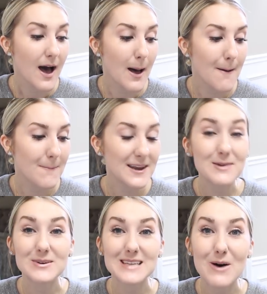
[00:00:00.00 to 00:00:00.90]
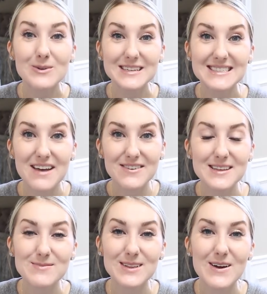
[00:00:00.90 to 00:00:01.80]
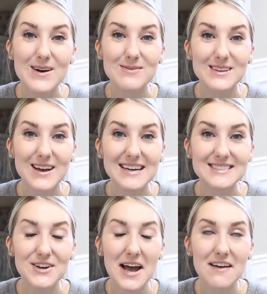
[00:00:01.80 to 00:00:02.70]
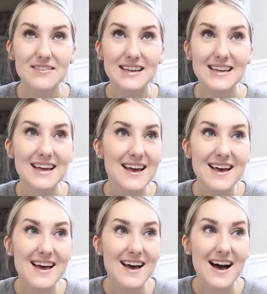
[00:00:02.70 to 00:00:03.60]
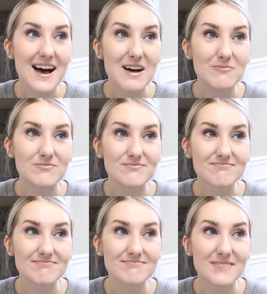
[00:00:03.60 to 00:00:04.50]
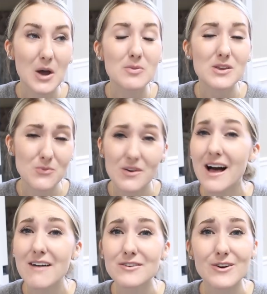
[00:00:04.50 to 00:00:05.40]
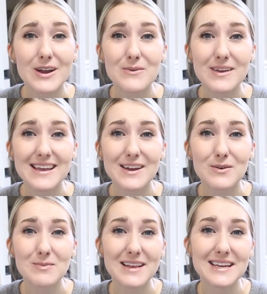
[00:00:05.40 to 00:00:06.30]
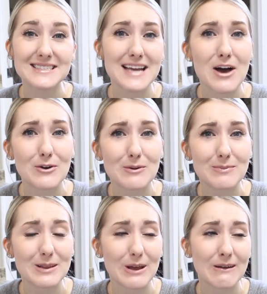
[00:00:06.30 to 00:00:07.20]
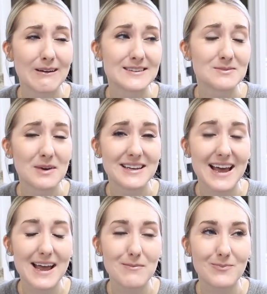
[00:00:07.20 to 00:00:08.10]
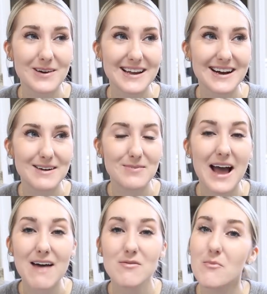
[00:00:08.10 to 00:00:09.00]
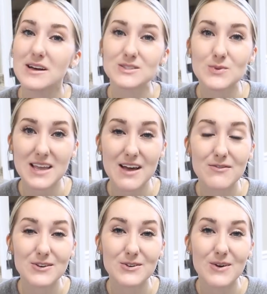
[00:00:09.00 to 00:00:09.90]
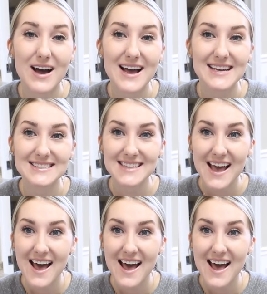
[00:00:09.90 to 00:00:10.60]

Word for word: But anyways, I will link to everything below. I hope that you guys are having, I hope that you will have a great week. I don't want to be like a downer and be like, oh, it's Monday. But have the best week ever, you guys.